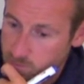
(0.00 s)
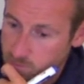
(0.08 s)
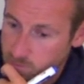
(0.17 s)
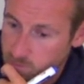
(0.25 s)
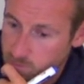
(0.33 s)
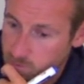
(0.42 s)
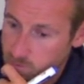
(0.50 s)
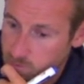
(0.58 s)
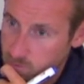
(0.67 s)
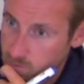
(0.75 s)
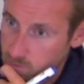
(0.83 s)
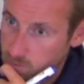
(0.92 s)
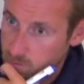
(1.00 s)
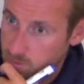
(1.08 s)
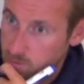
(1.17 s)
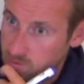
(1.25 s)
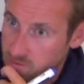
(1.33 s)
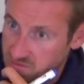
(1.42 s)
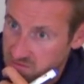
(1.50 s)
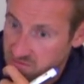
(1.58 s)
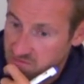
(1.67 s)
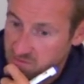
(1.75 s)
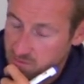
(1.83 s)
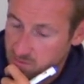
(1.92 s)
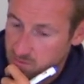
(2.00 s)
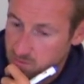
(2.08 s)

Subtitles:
The person shown says nothing.